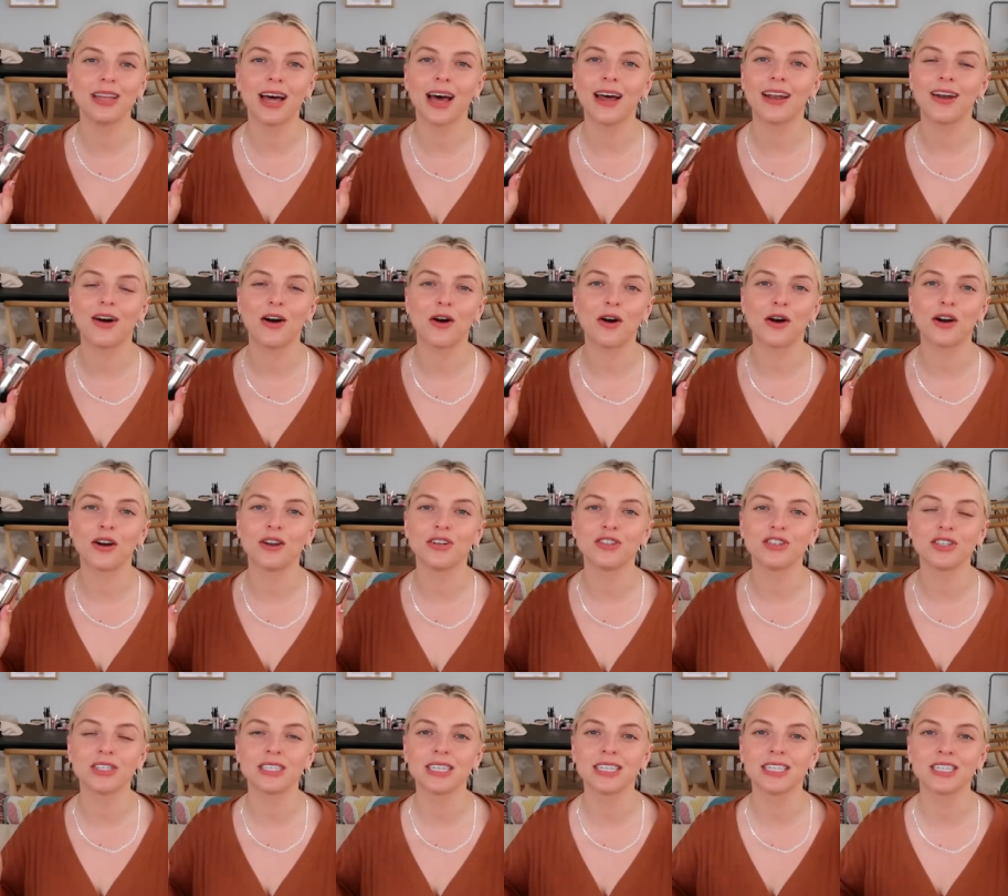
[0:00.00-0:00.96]
that are
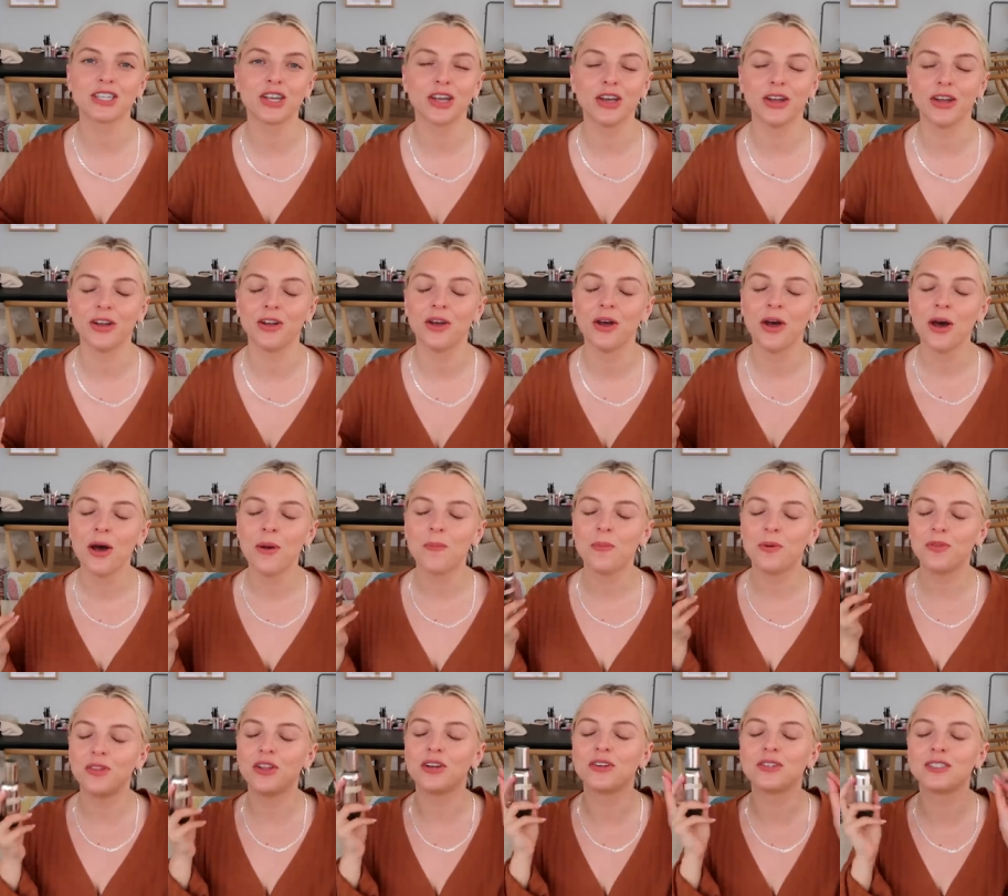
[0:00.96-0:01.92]
just as good,
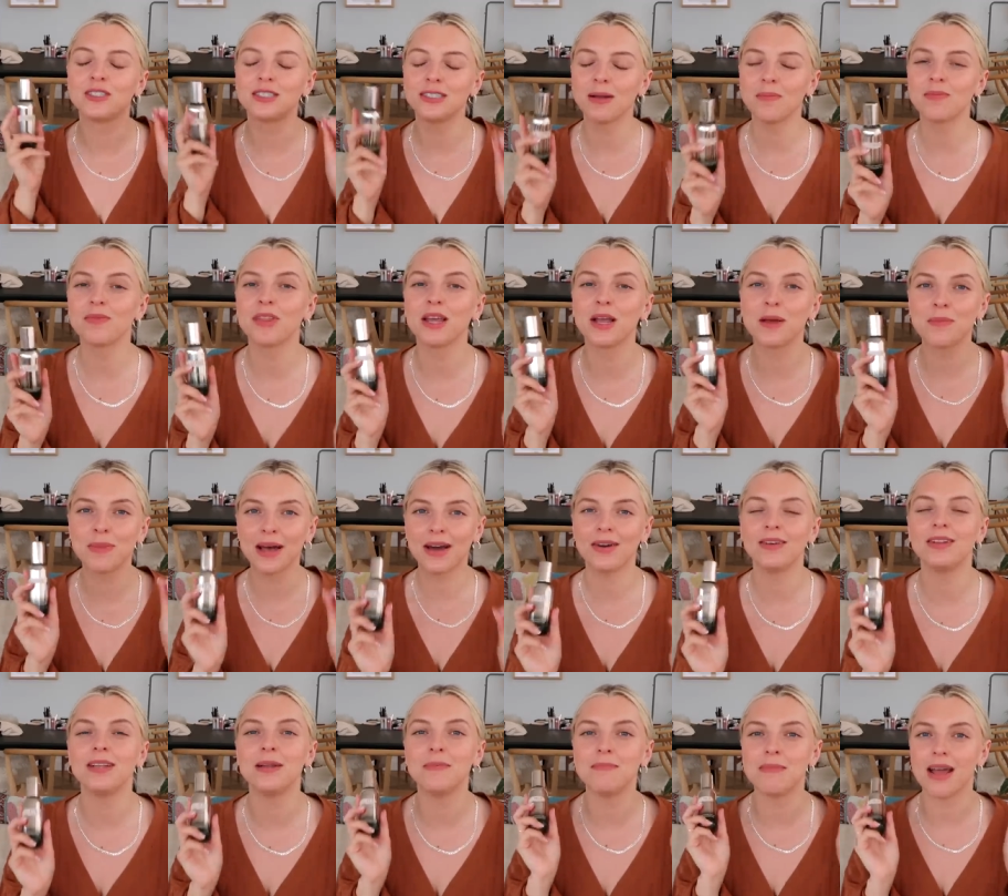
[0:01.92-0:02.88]
but there's something
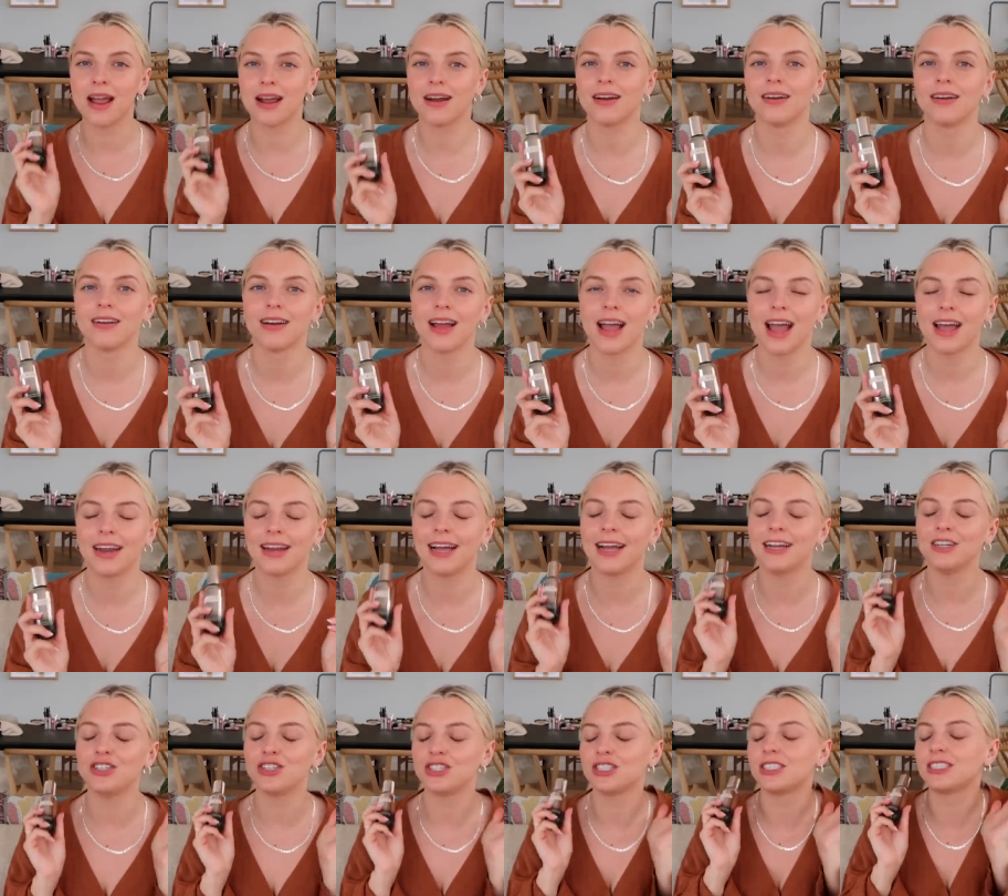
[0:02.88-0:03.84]
about La Mer, and
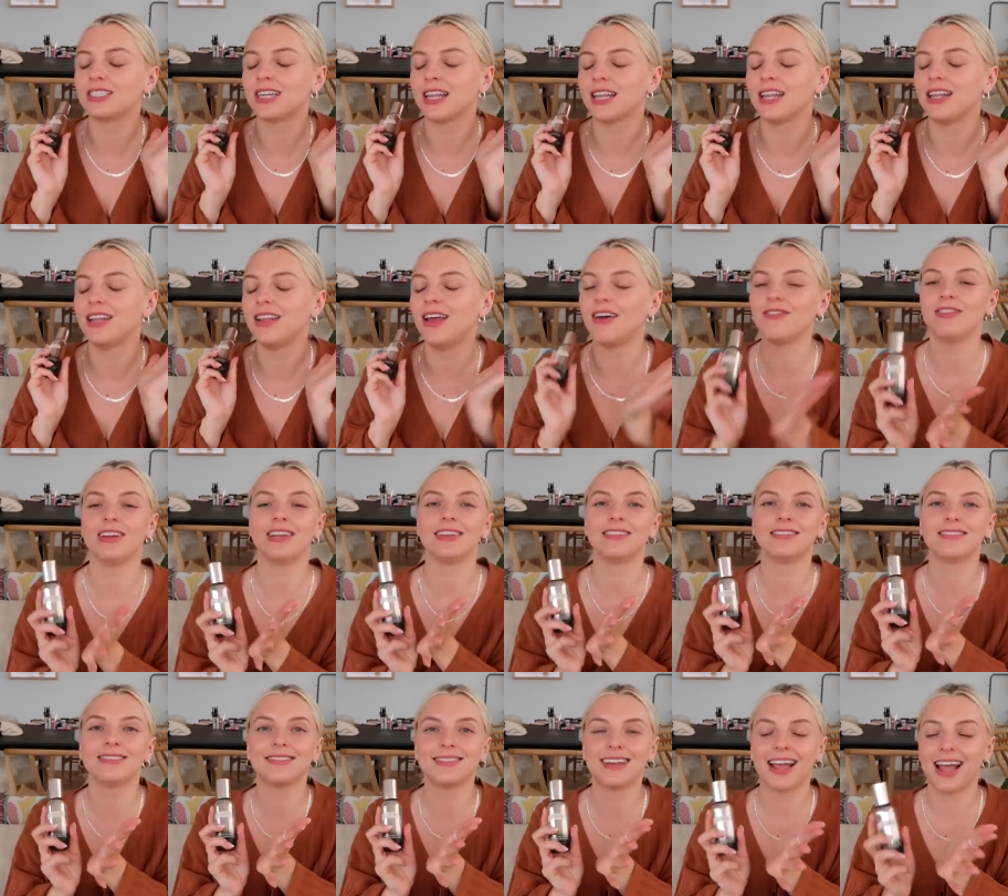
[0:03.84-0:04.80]
I just love
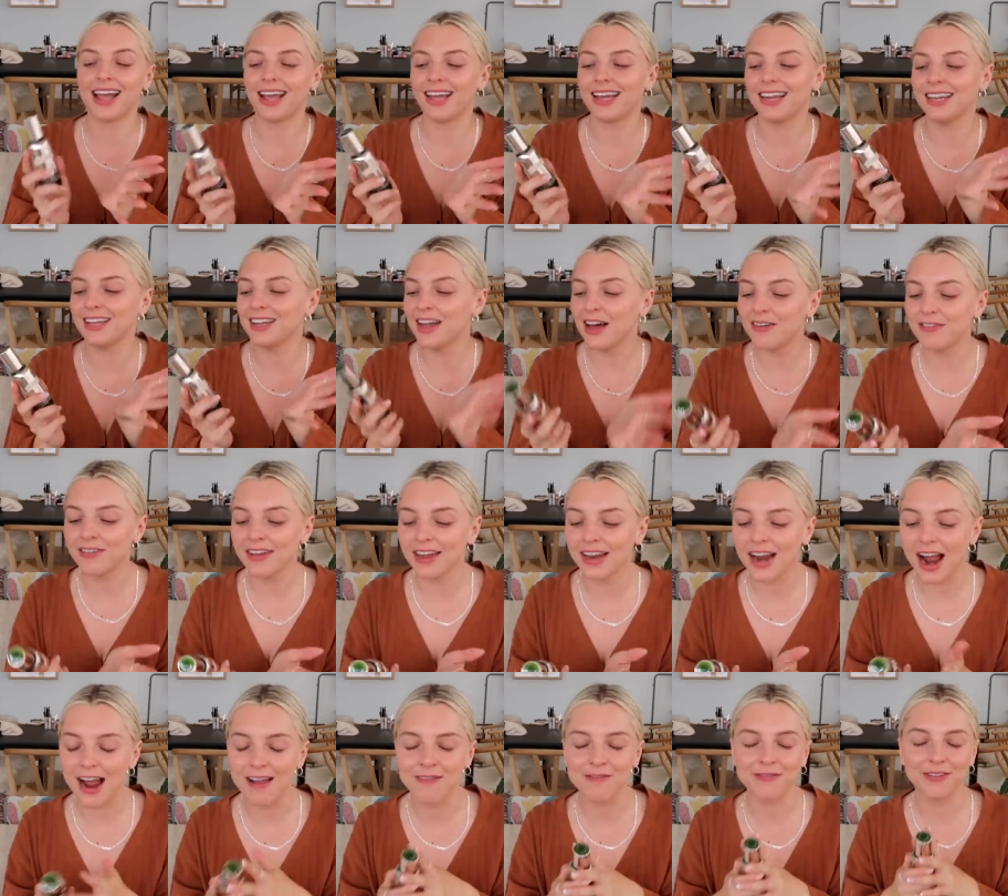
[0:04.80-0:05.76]
it. I love
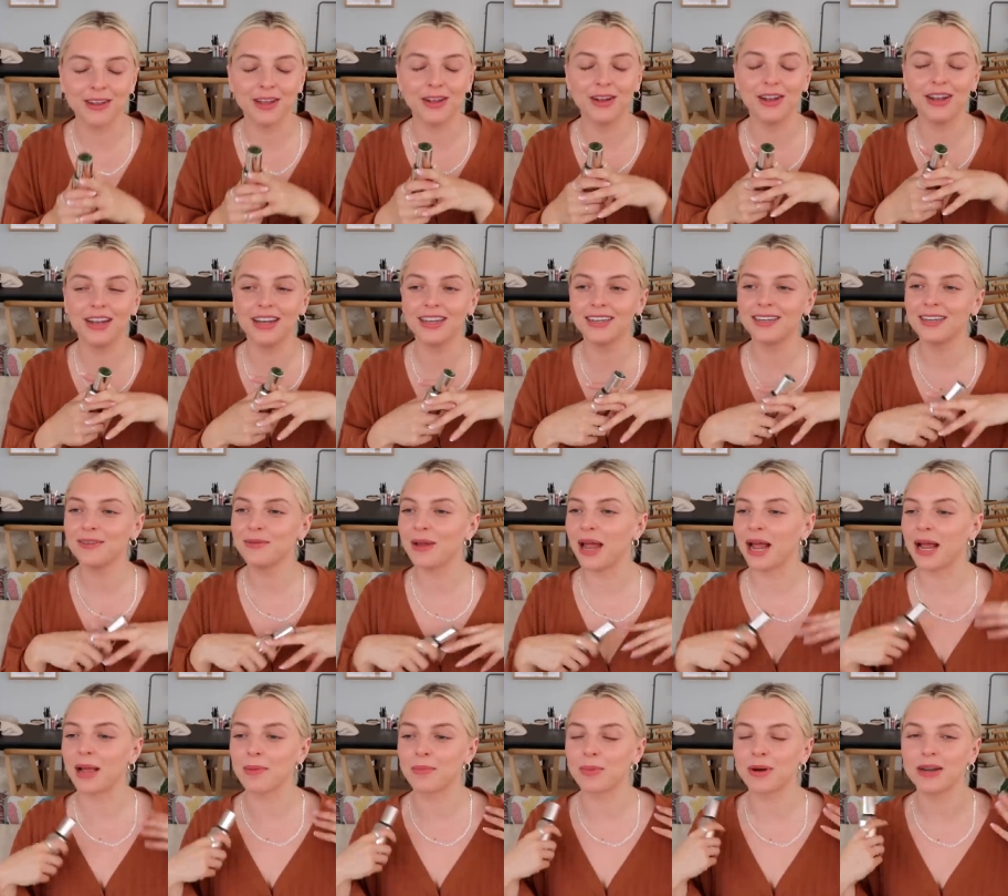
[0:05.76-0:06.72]
it. I feel
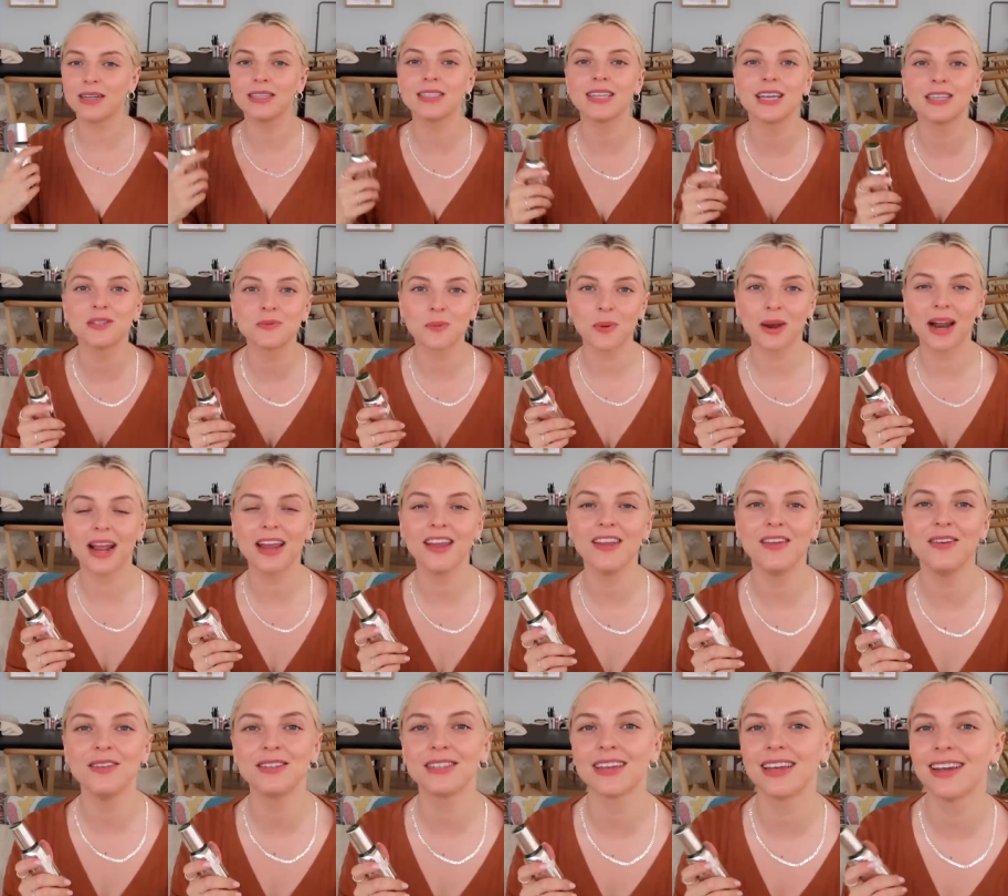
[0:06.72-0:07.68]
like a princess when I
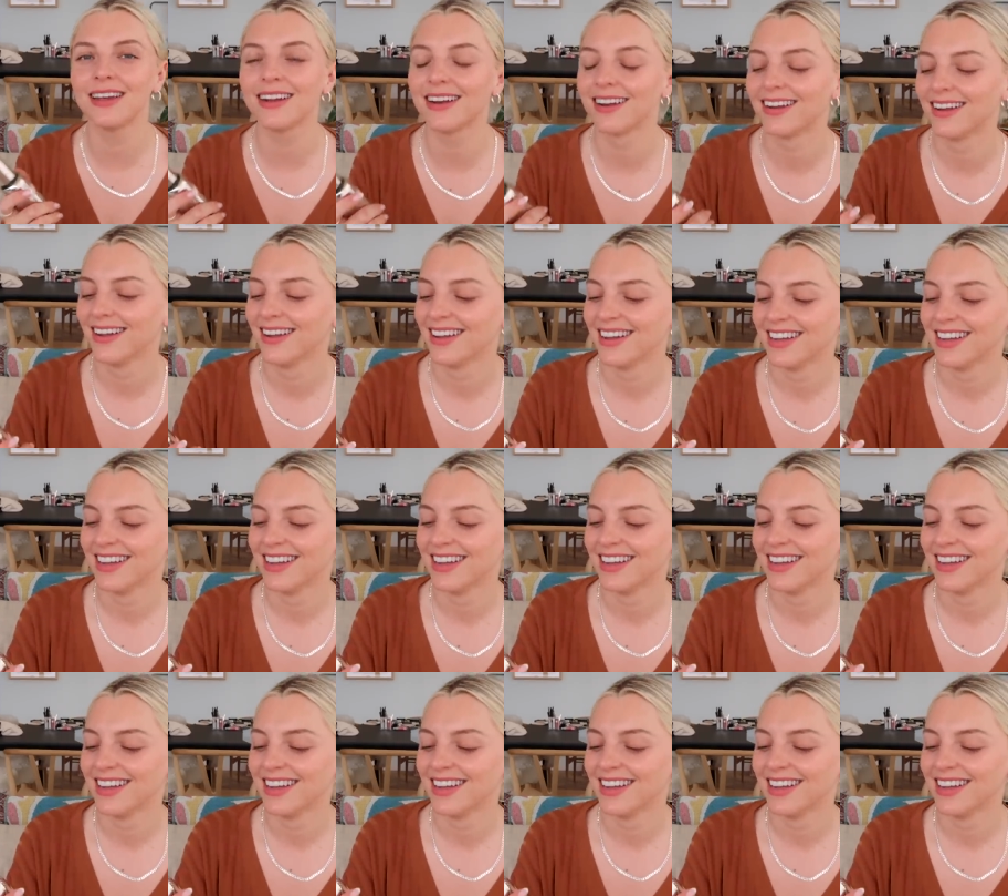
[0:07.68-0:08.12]
use it.